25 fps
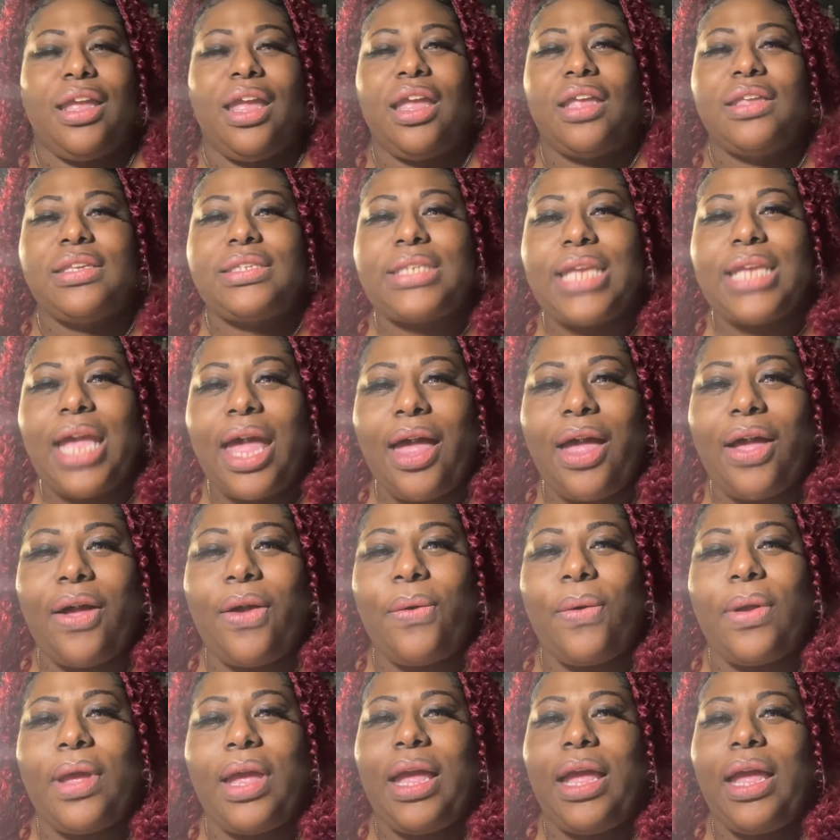So
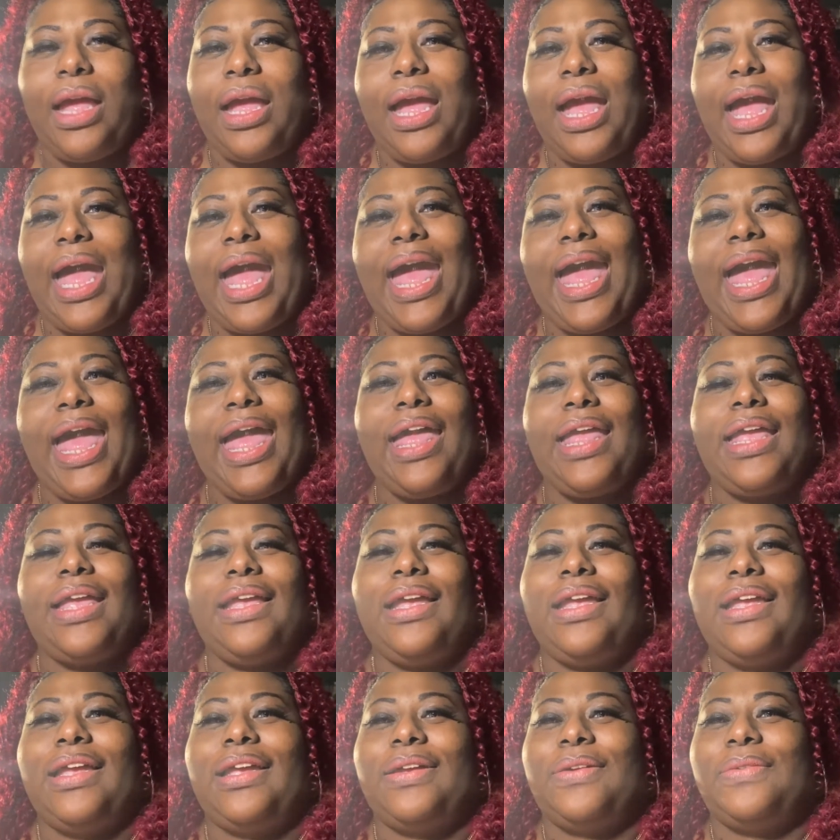I
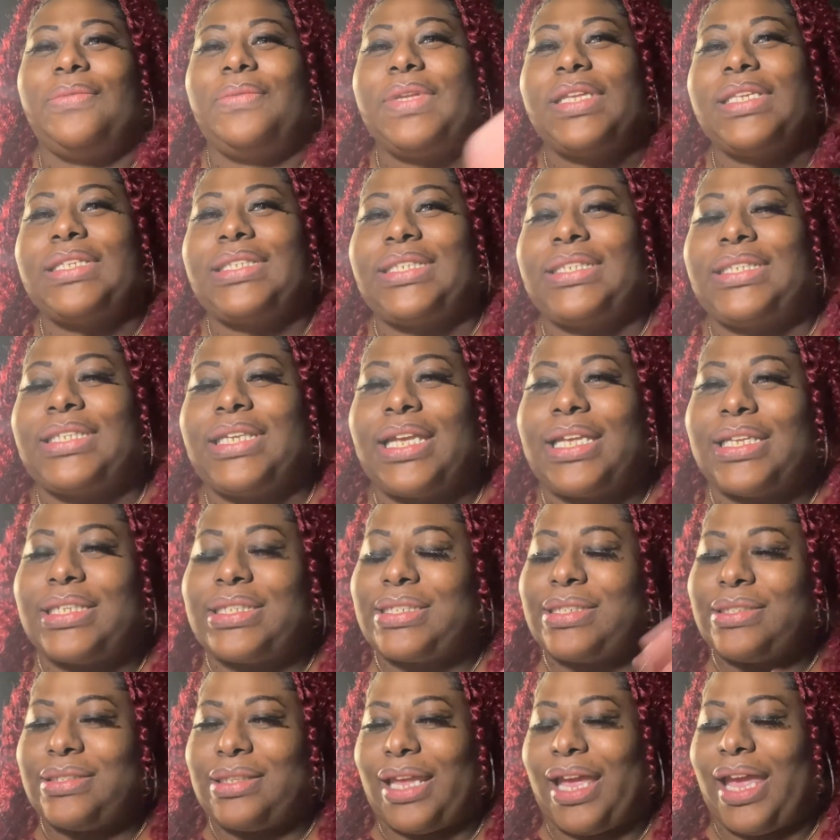was
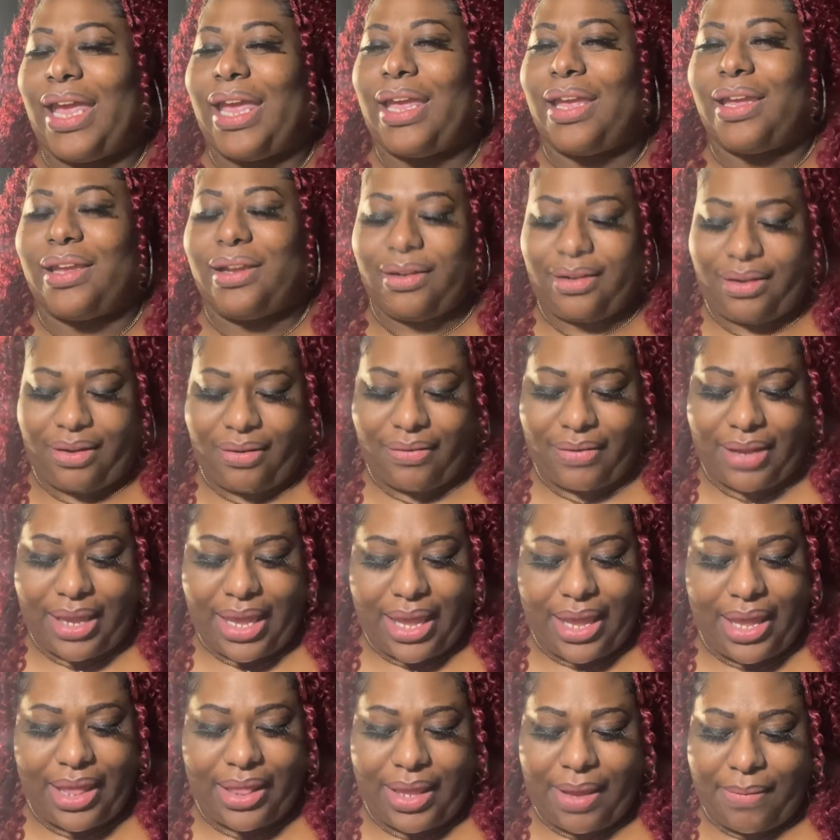let
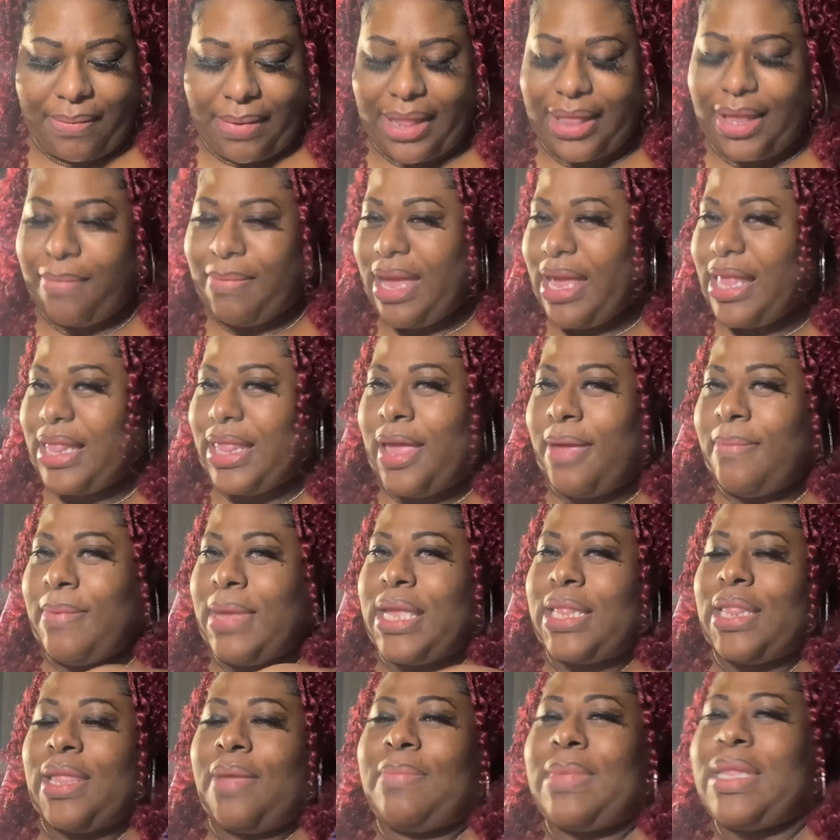
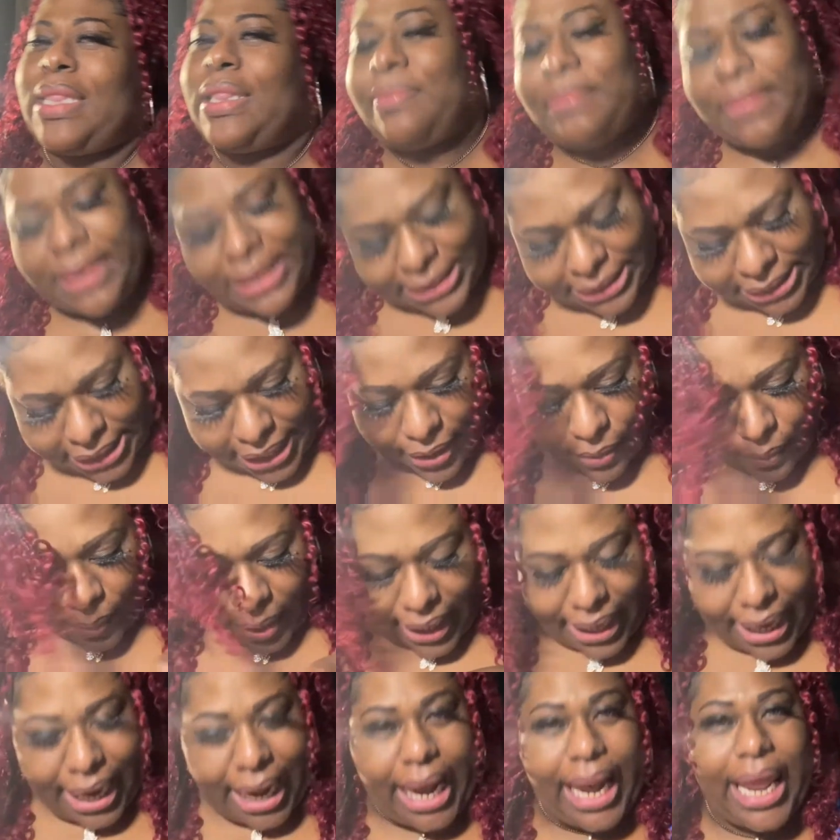me see what
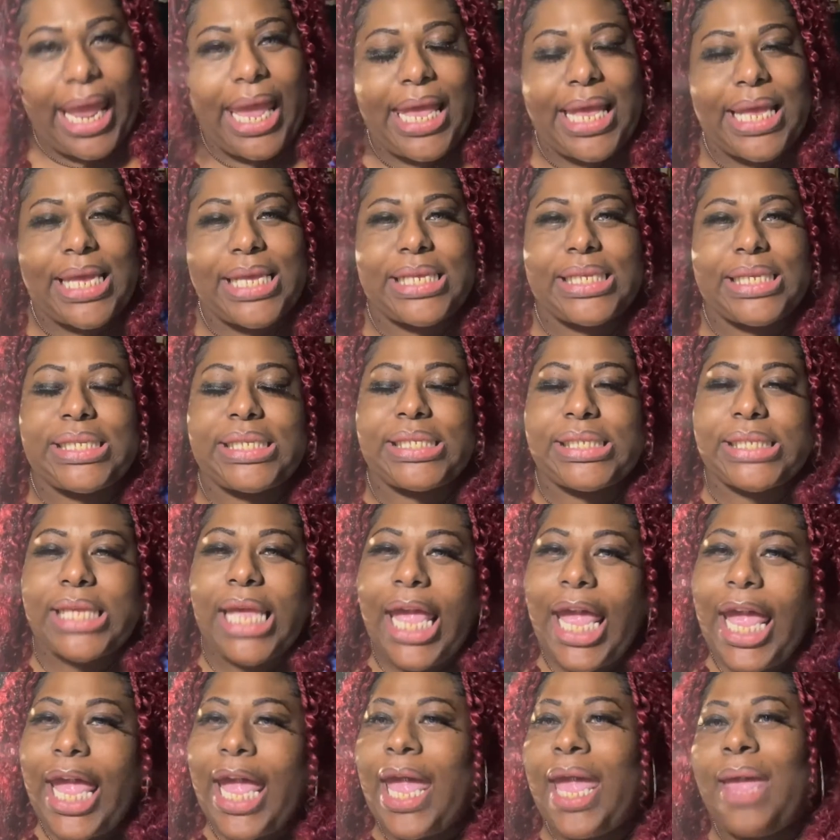it is.
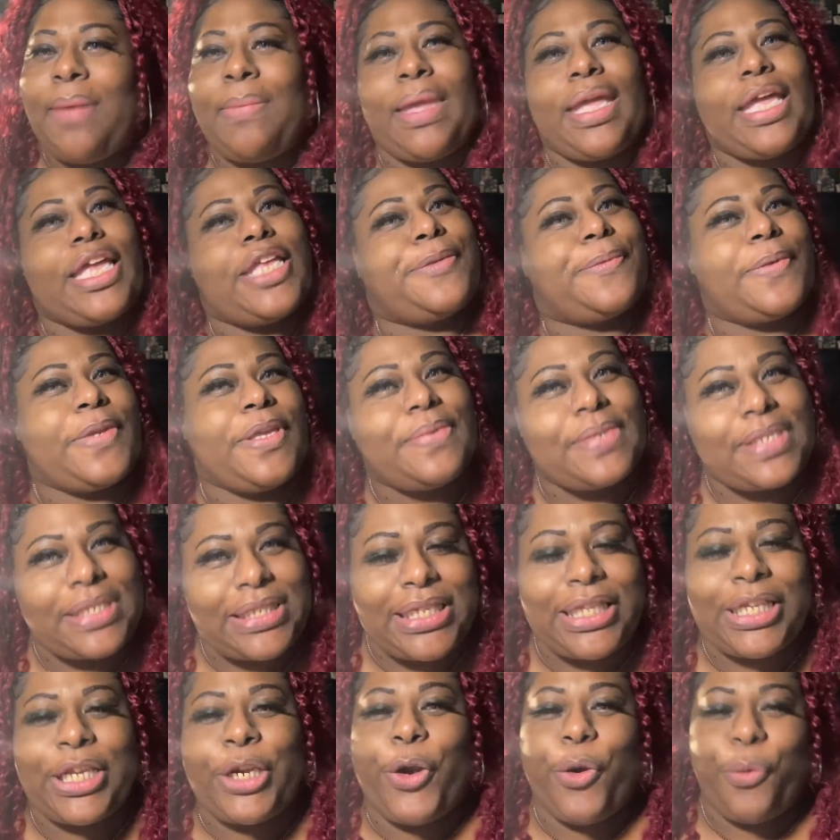And my husband, he was
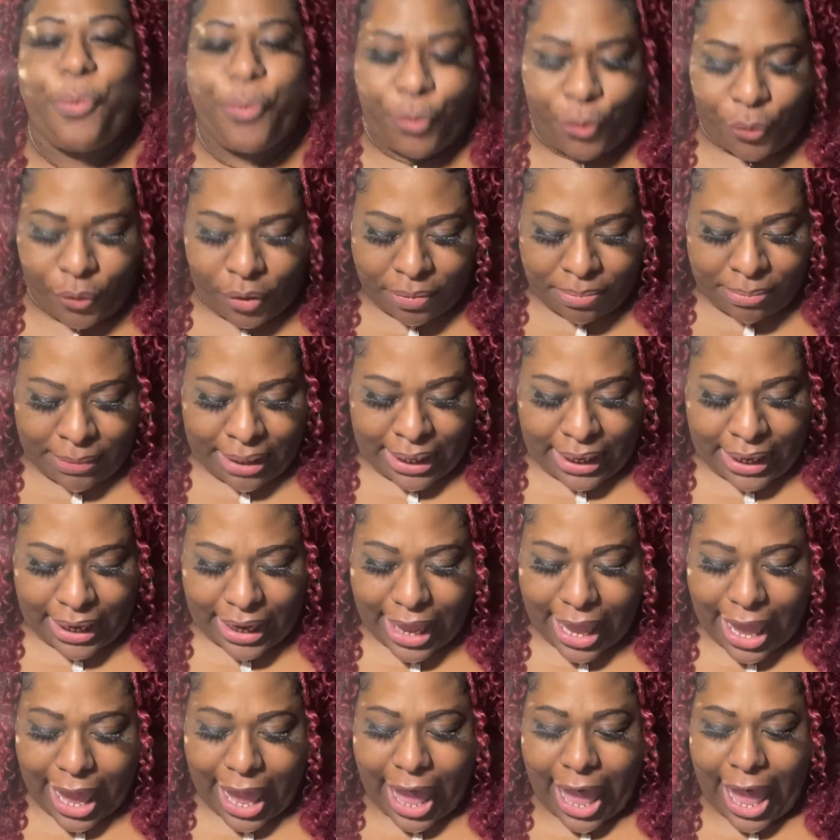still in the room with me.
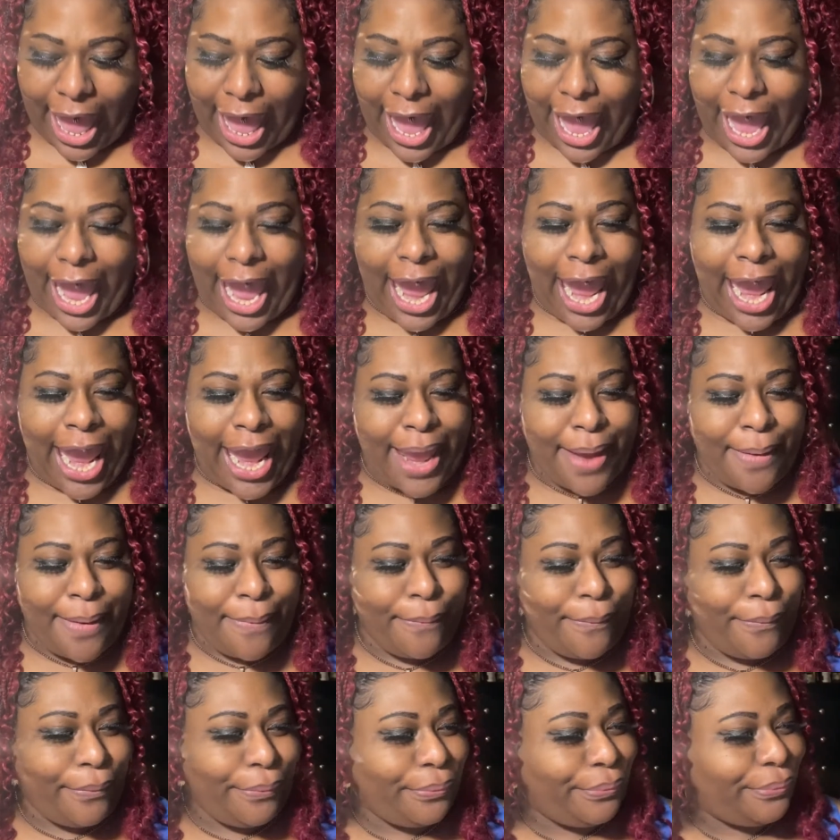
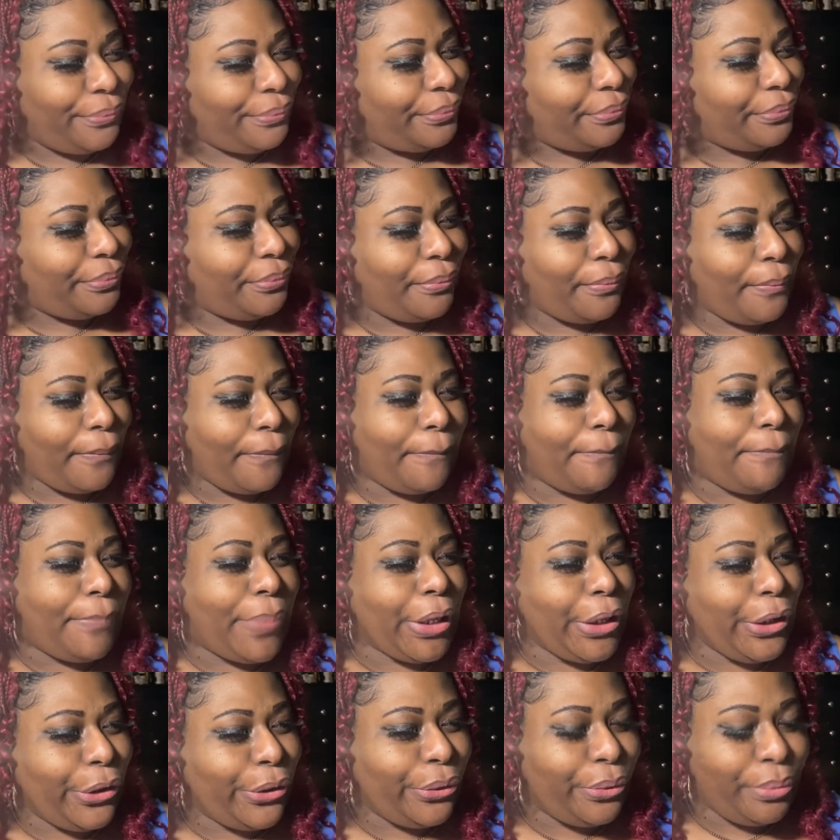And
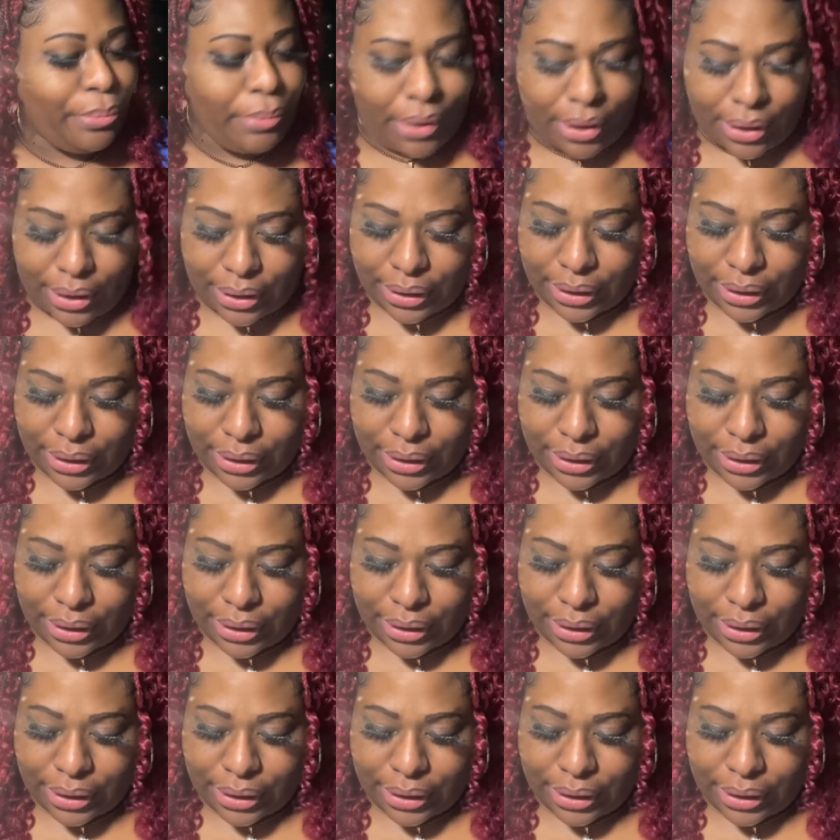boom.